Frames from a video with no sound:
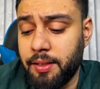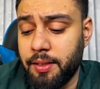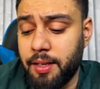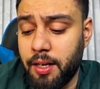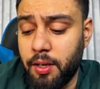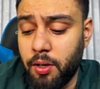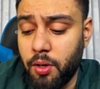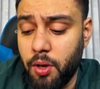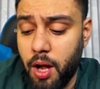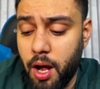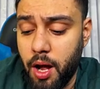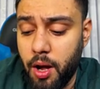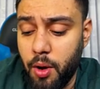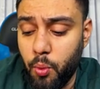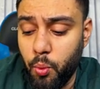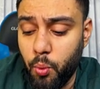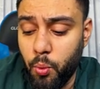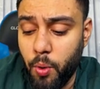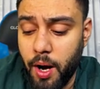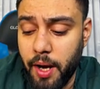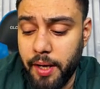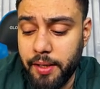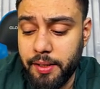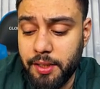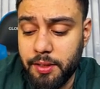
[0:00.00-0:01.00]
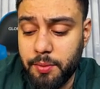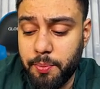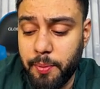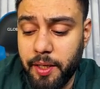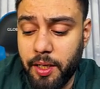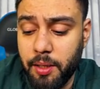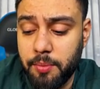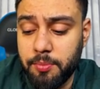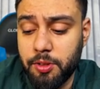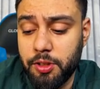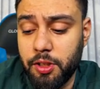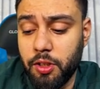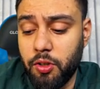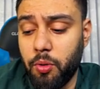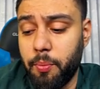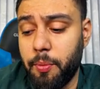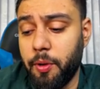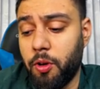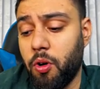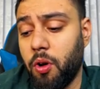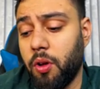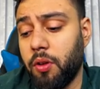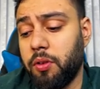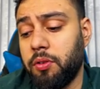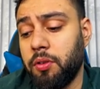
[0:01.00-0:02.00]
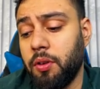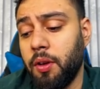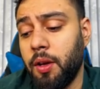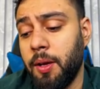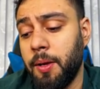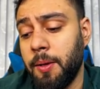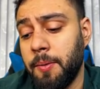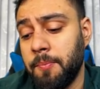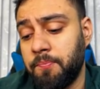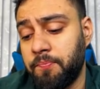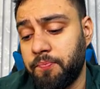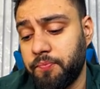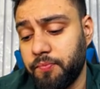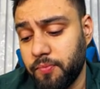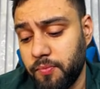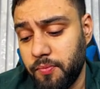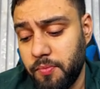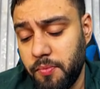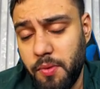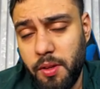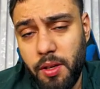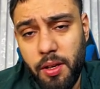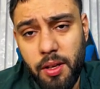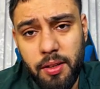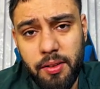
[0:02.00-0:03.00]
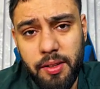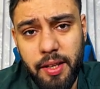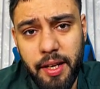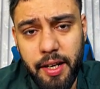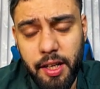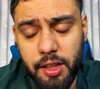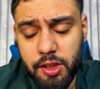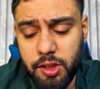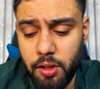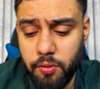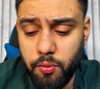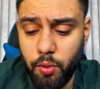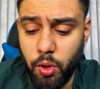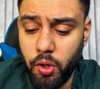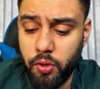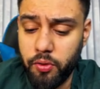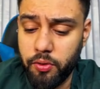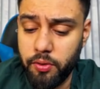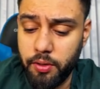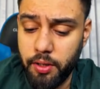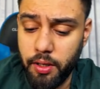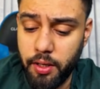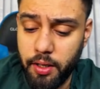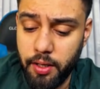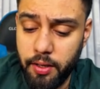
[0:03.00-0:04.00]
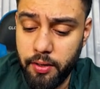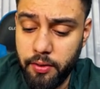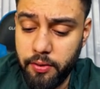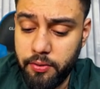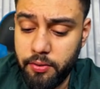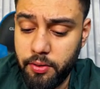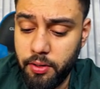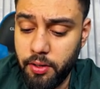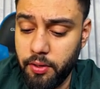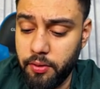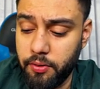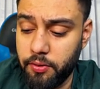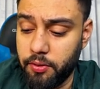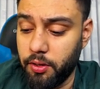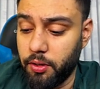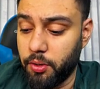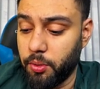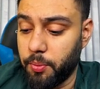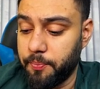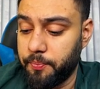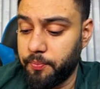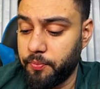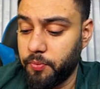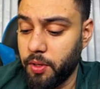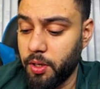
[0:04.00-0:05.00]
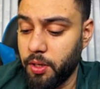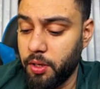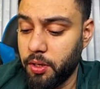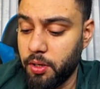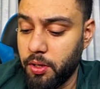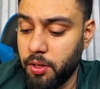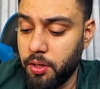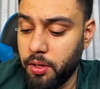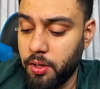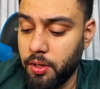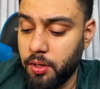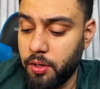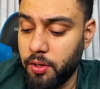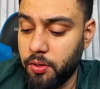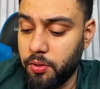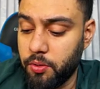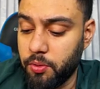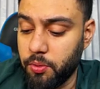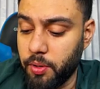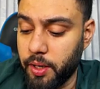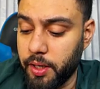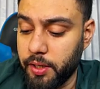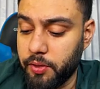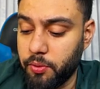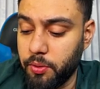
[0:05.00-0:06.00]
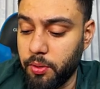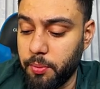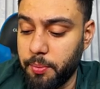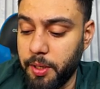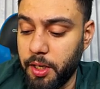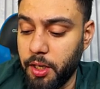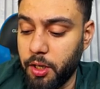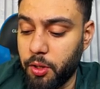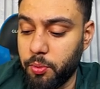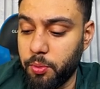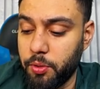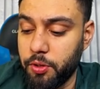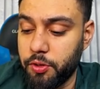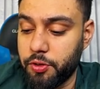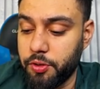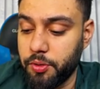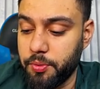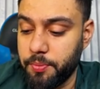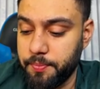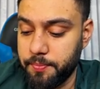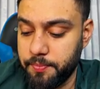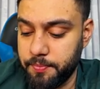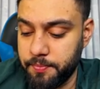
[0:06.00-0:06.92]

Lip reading: that why this becomes 0? Because the initial velocity is 0. So S will be equal to